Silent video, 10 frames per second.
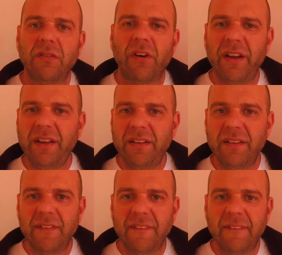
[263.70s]

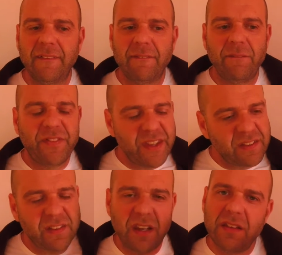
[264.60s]
right?
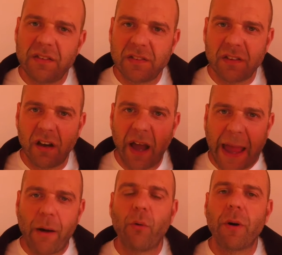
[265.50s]
This is
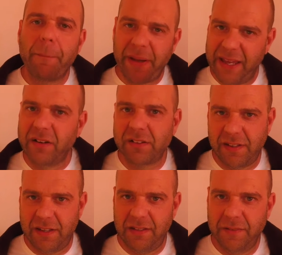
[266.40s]
our
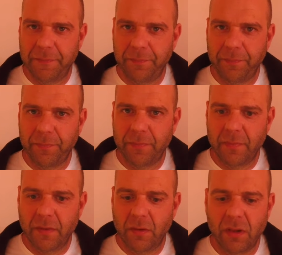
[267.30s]
penalty.
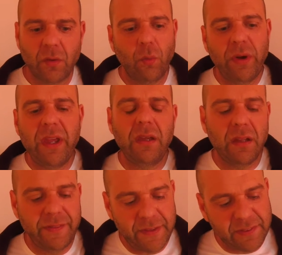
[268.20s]

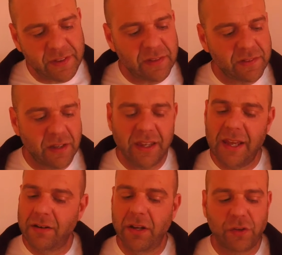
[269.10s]
Like this is,
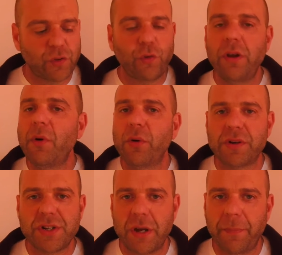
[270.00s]
again, extreme
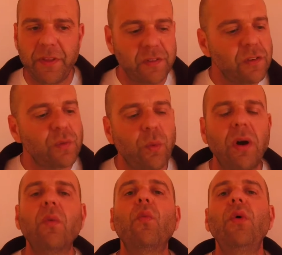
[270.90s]
ownership. This is
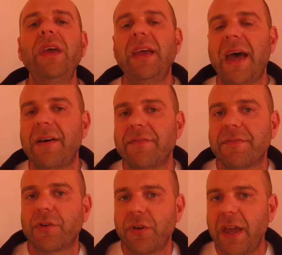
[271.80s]
what we
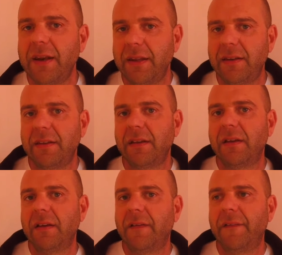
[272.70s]
have created
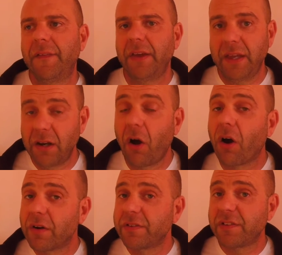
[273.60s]
in
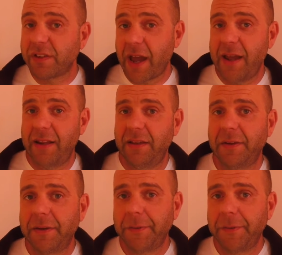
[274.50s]
our society.